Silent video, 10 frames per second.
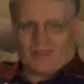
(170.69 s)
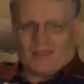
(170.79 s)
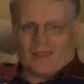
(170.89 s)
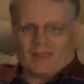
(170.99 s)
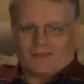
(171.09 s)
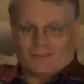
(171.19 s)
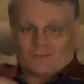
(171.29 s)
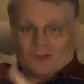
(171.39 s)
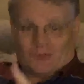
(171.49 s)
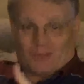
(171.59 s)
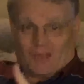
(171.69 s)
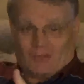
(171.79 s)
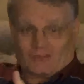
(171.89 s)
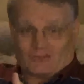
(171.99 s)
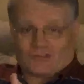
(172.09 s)
that don't
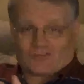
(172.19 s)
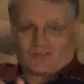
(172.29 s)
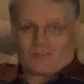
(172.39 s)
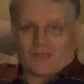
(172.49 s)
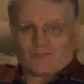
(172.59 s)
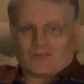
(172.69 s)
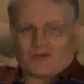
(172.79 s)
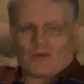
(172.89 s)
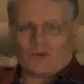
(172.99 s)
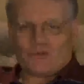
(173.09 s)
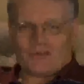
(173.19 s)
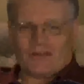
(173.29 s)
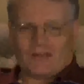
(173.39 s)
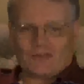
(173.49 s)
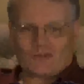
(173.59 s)
touch, and somehow they hold an
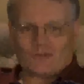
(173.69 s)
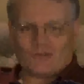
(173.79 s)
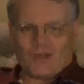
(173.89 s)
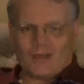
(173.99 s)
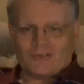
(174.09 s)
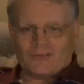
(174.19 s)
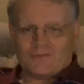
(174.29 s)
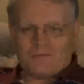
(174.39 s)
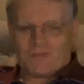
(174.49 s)
electrical charge.